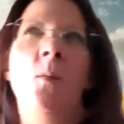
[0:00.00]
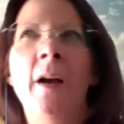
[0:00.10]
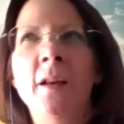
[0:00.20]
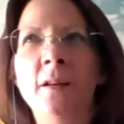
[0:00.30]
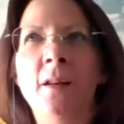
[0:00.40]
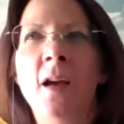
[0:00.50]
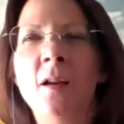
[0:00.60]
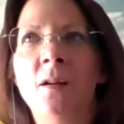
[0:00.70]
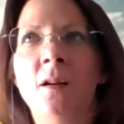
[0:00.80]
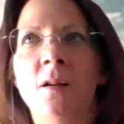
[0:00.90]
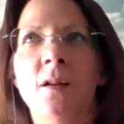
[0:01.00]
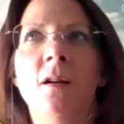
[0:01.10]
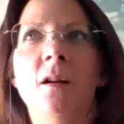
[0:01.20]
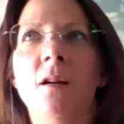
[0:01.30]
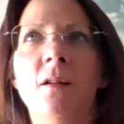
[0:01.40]
Why did I
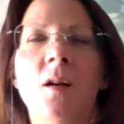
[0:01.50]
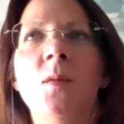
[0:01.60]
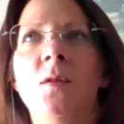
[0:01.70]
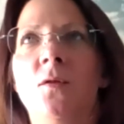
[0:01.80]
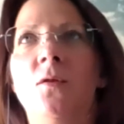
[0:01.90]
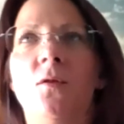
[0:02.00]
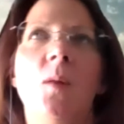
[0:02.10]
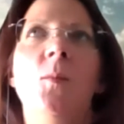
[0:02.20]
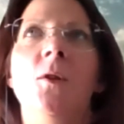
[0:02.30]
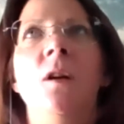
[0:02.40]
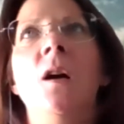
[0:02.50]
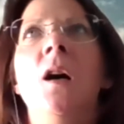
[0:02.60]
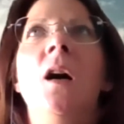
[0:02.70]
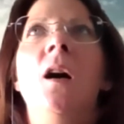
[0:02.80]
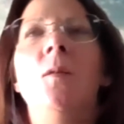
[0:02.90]
come into trouble
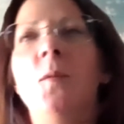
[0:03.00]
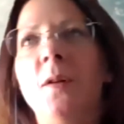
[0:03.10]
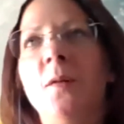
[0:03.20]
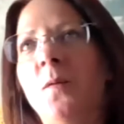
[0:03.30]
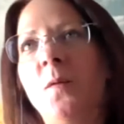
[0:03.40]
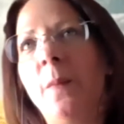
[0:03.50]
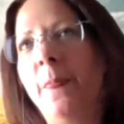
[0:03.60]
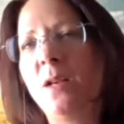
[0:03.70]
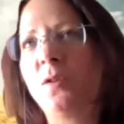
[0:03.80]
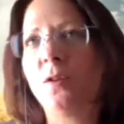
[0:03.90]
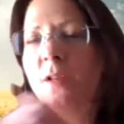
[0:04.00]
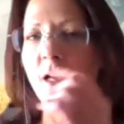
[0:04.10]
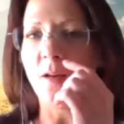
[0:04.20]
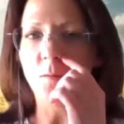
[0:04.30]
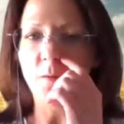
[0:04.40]
with this or
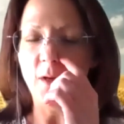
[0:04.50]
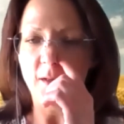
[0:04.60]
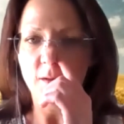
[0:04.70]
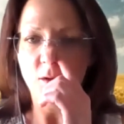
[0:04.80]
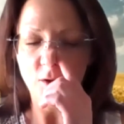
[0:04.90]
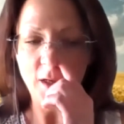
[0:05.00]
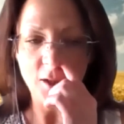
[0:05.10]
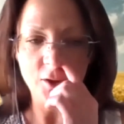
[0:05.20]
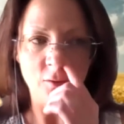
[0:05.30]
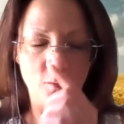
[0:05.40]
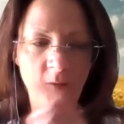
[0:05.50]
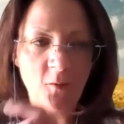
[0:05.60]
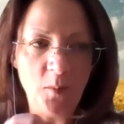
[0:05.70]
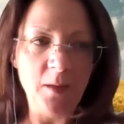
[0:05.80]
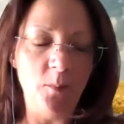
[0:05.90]
that, with like a situation or
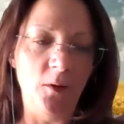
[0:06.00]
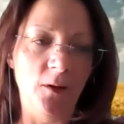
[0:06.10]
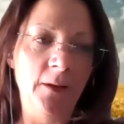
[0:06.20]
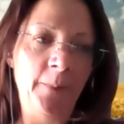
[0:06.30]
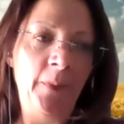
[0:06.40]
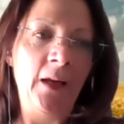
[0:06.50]
with people?